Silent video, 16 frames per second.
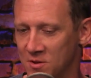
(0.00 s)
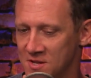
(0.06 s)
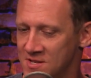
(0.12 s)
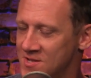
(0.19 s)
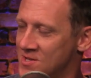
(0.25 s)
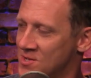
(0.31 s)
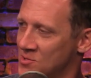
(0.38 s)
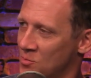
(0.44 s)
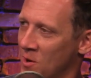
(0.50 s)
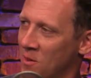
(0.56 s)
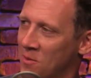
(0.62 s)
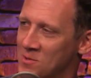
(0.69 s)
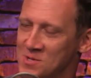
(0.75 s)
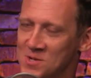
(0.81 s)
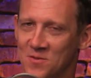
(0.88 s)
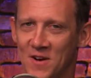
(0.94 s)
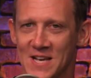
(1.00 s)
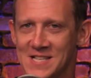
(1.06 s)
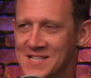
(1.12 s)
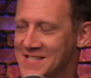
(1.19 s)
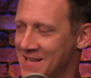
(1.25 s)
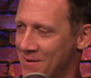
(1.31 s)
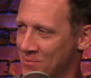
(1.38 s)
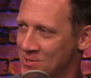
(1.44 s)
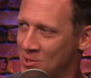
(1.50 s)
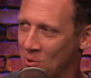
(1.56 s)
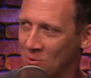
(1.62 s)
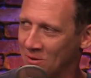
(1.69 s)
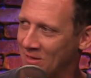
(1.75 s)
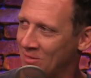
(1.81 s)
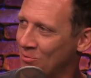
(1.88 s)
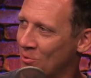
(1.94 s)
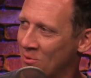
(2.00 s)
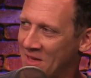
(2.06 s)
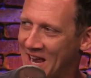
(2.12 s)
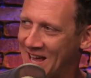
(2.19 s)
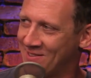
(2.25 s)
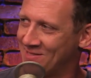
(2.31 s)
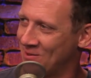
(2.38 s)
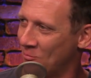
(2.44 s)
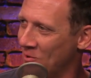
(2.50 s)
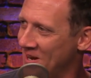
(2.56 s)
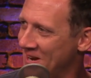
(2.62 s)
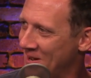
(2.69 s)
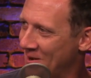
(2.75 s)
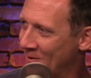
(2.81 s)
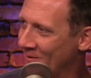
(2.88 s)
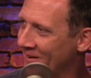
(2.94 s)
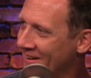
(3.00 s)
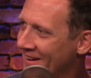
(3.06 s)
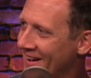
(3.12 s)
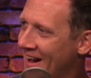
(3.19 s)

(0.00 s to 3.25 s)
This is just one of those devices that would totally throw that out the window.